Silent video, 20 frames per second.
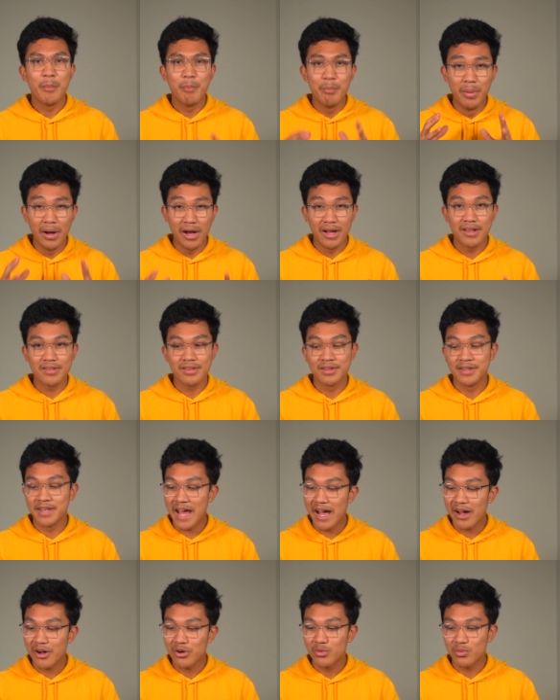But
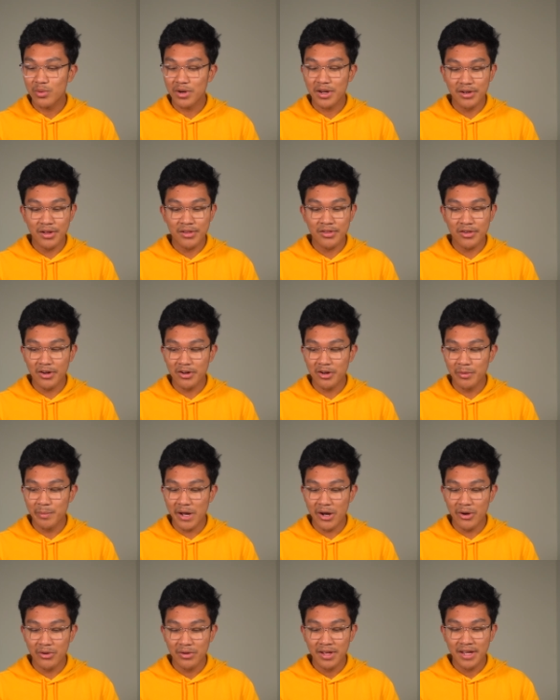now we're gonna talk
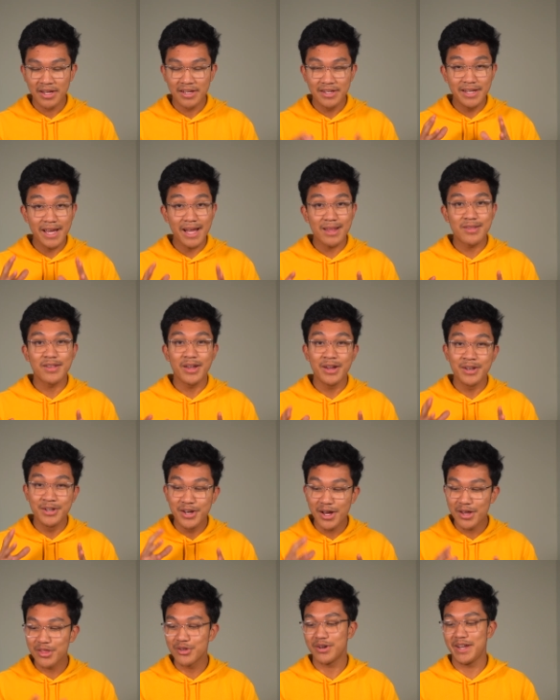about yet
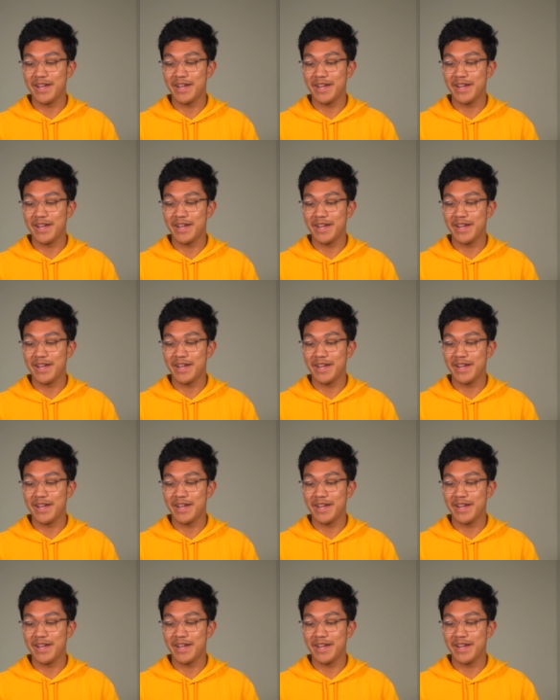another